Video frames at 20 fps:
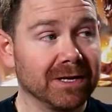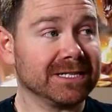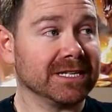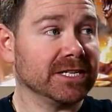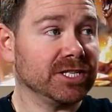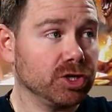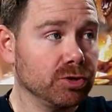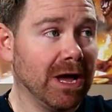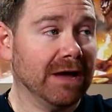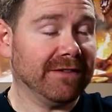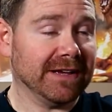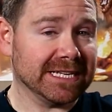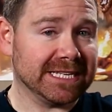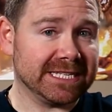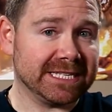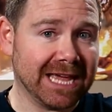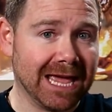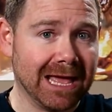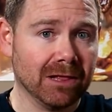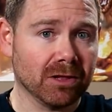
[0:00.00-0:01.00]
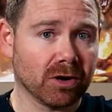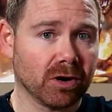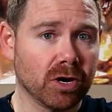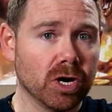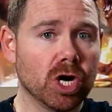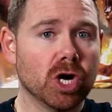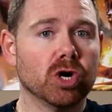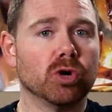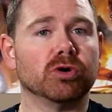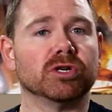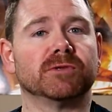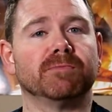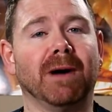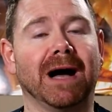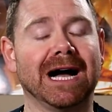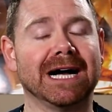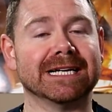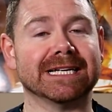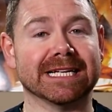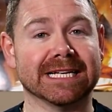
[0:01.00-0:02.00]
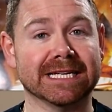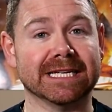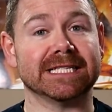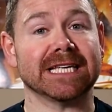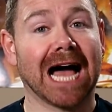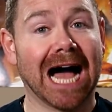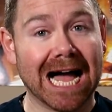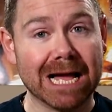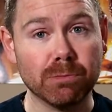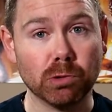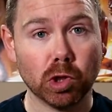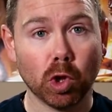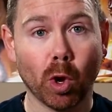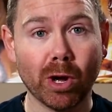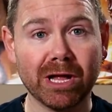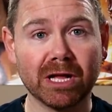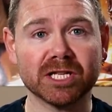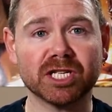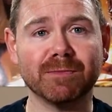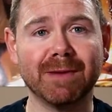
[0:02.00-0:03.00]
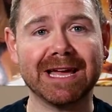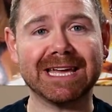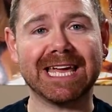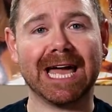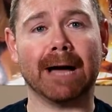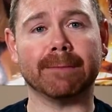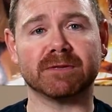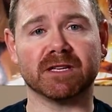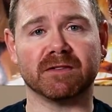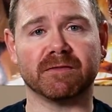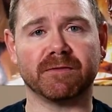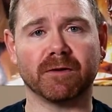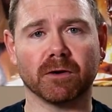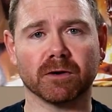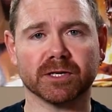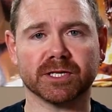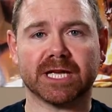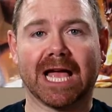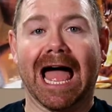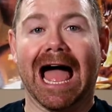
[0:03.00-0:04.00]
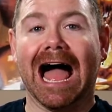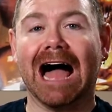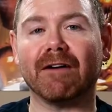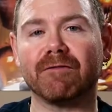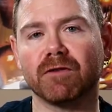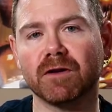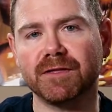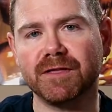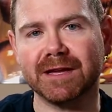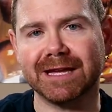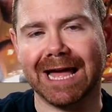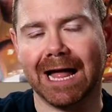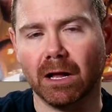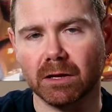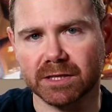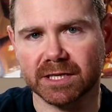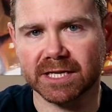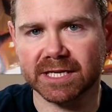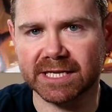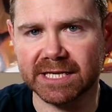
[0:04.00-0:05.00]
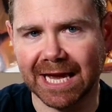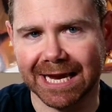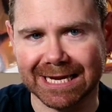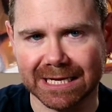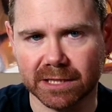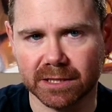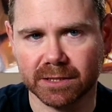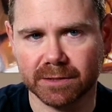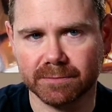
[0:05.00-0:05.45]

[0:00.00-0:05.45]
instance, you have a sailor whose bond is, I'm loyal to my captain first, everything else second.